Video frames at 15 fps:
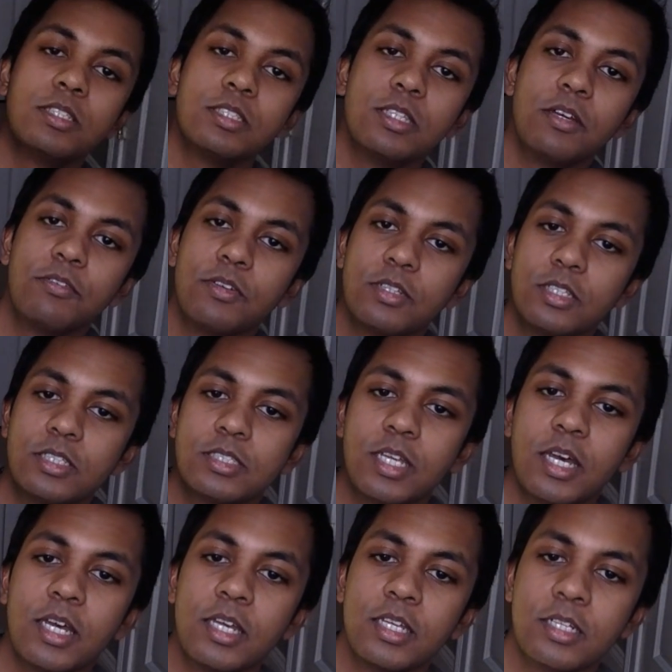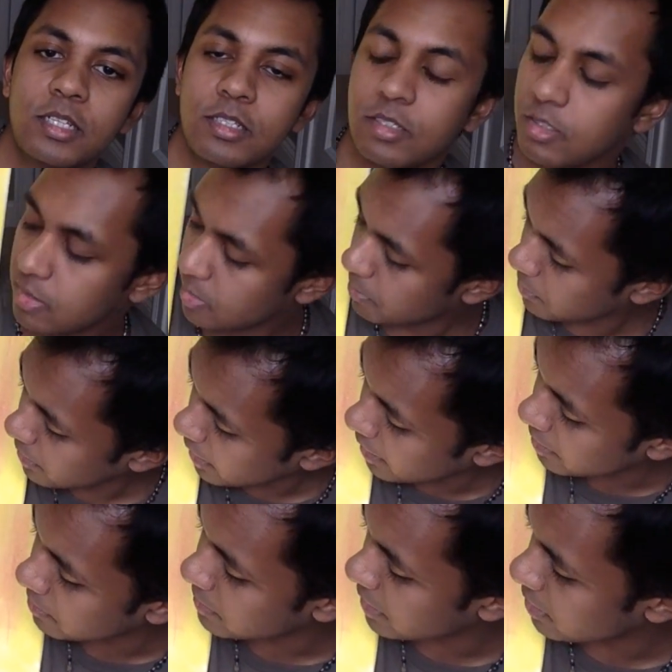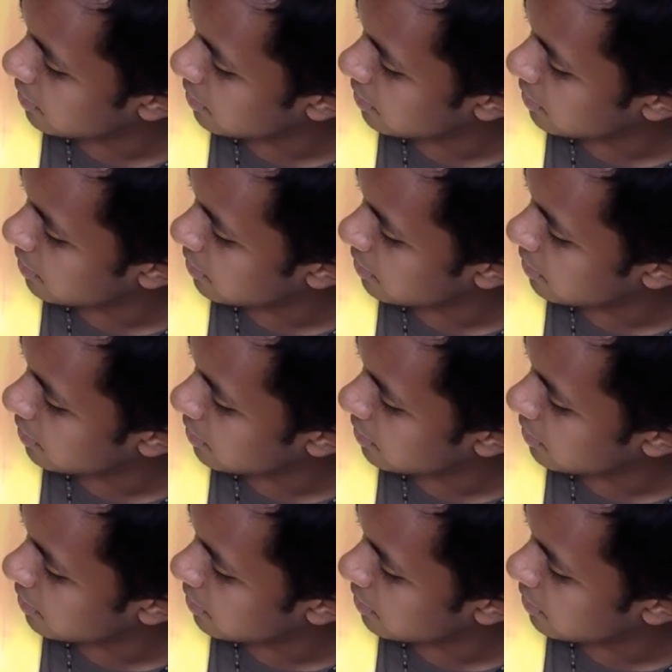stuff on the side and on the bottom that